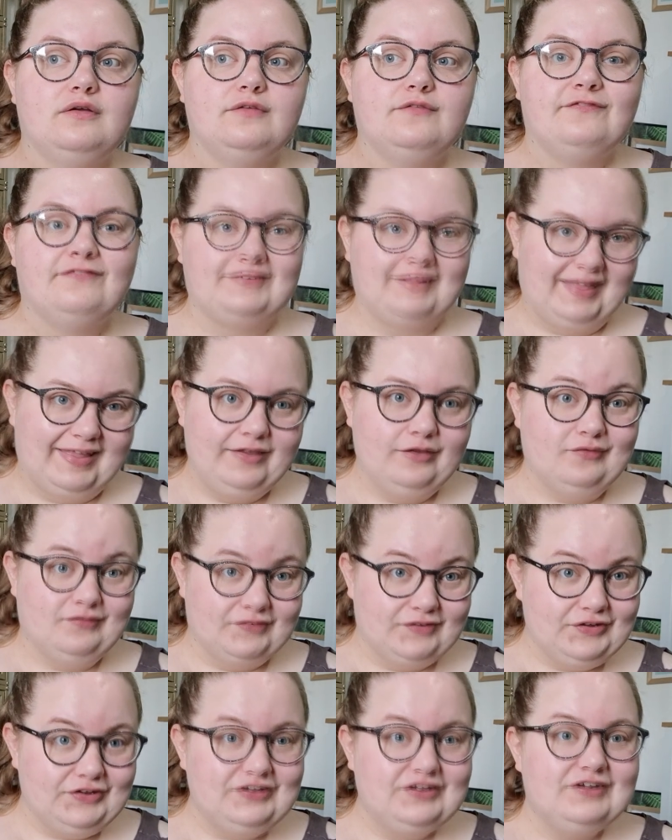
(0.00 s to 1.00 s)

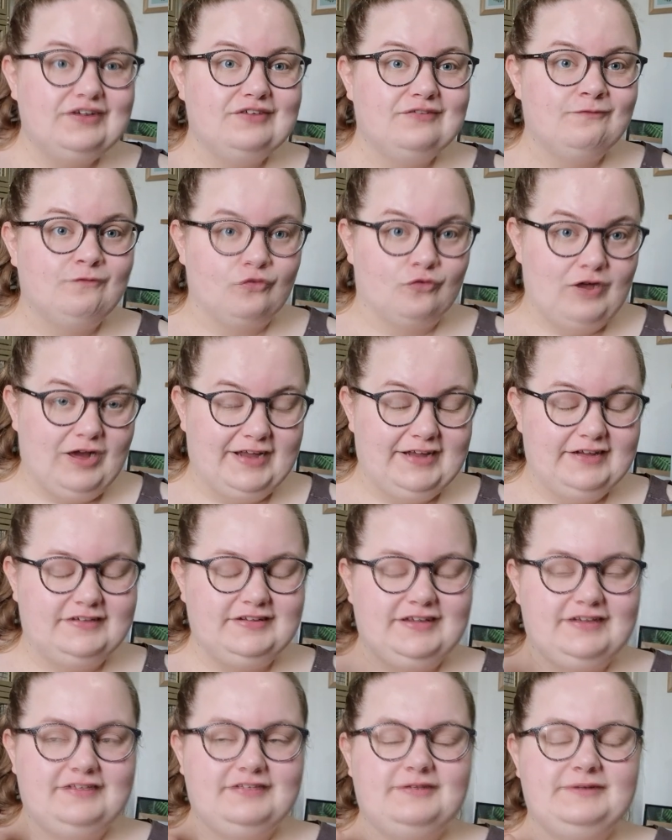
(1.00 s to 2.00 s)
flavoured
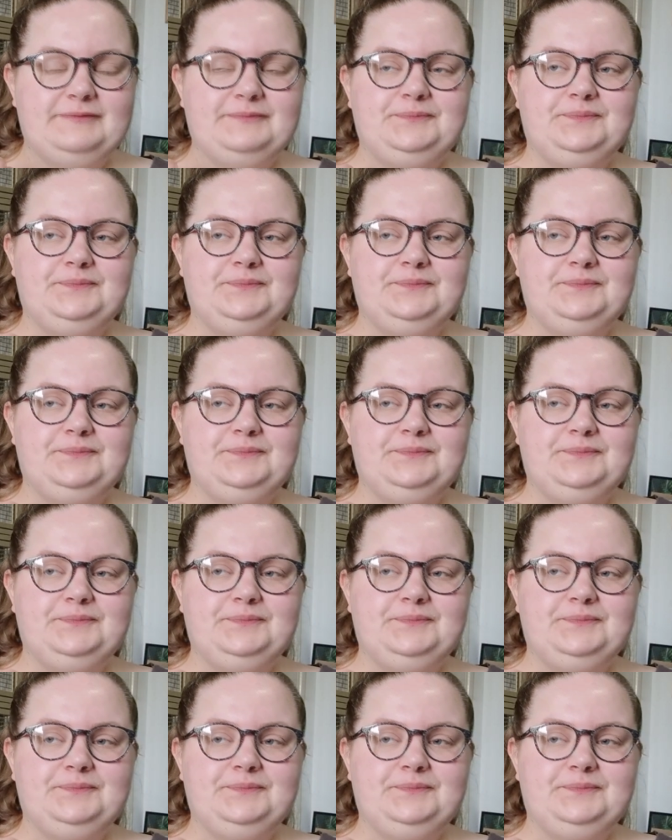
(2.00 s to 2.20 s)
varieties.